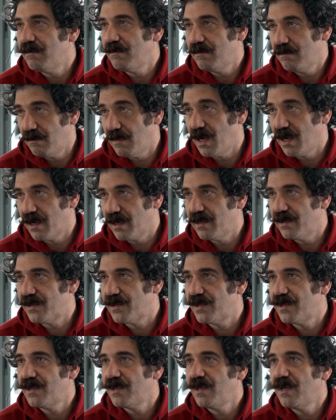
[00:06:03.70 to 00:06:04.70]

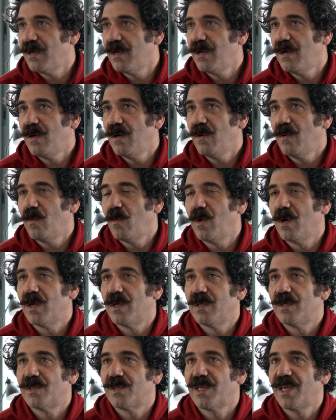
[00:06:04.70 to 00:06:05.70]
Mars,
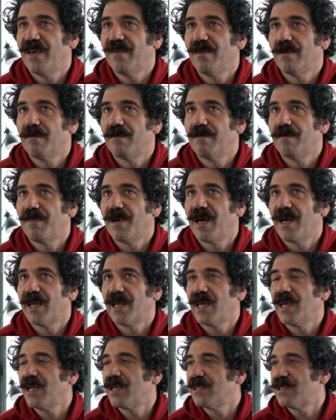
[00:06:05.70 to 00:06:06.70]
was given by
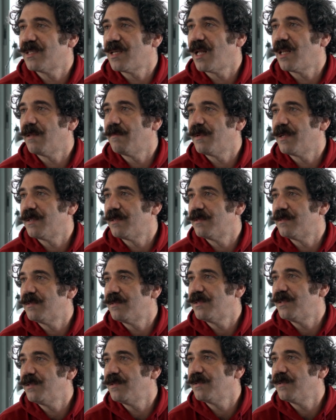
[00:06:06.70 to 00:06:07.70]
King Solomon
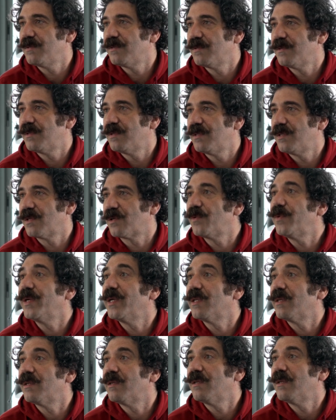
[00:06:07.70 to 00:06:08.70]
to the
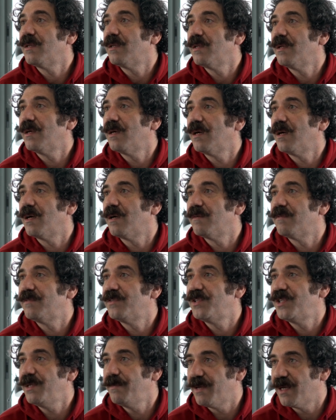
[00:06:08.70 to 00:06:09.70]
Queen of
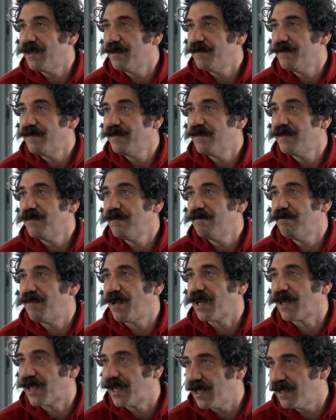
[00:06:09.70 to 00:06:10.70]
Sheba,
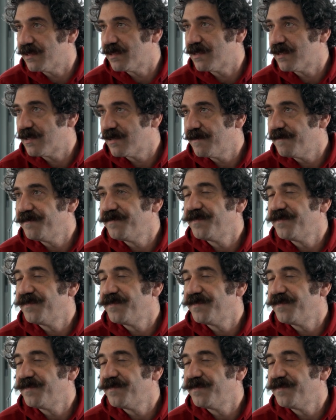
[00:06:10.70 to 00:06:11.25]
Belkis,